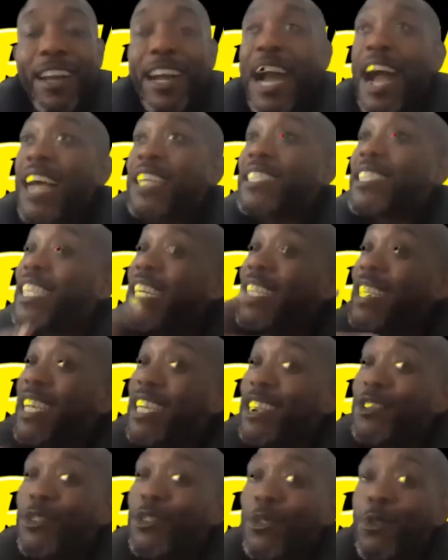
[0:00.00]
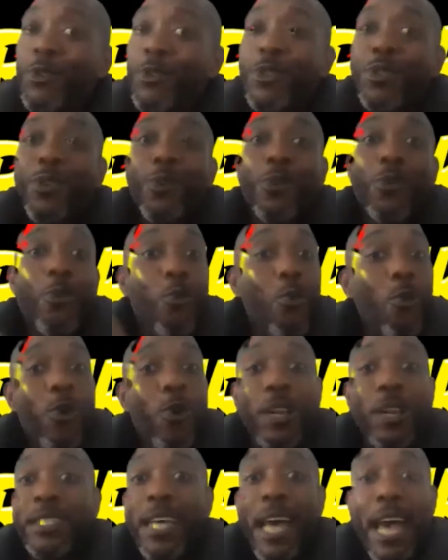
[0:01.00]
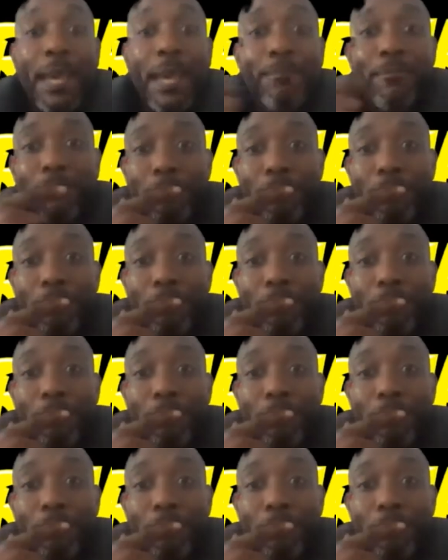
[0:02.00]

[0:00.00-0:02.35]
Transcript: I see the issues all the time.